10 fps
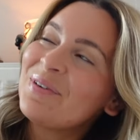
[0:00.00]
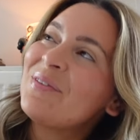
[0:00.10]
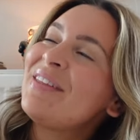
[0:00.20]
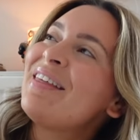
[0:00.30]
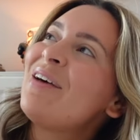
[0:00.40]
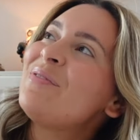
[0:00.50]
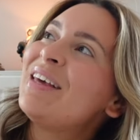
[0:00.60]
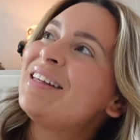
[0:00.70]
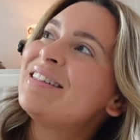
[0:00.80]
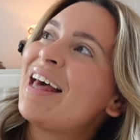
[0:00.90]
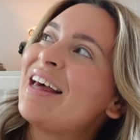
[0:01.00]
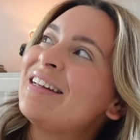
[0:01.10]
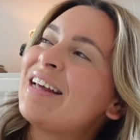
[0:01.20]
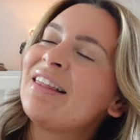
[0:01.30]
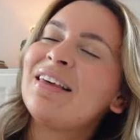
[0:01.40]
But with that being
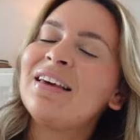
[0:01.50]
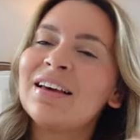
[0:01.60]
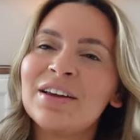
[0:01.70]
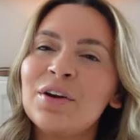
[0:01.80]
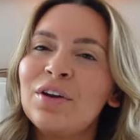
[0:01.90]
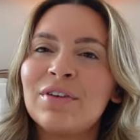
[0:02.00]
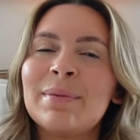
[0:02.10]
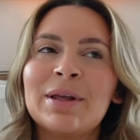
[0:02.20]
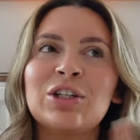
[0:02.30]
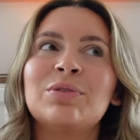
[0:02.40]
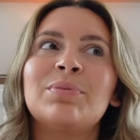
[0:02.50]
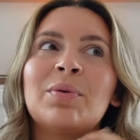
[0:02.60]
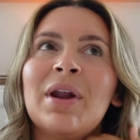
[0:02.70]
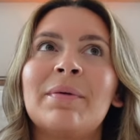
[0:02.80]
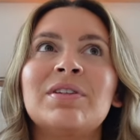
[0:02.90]
said, I think, I don't know if I mentioned, but
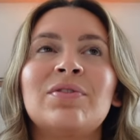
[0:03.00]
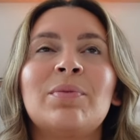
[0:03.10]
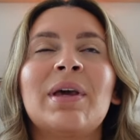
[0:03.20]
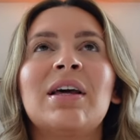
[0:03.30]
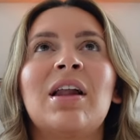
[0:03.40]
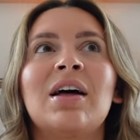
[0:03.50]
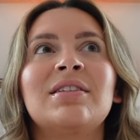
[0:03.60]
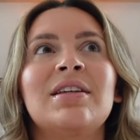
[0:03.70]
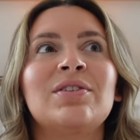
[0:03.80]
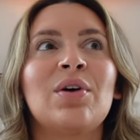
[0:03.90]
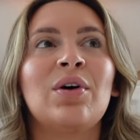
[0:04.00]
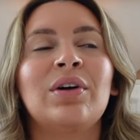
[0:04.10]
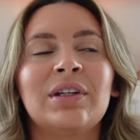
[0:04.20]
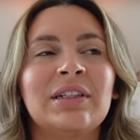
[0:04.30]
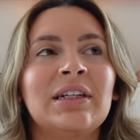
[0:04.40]
when I was filming classes
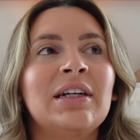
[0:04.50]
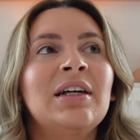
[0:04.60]
on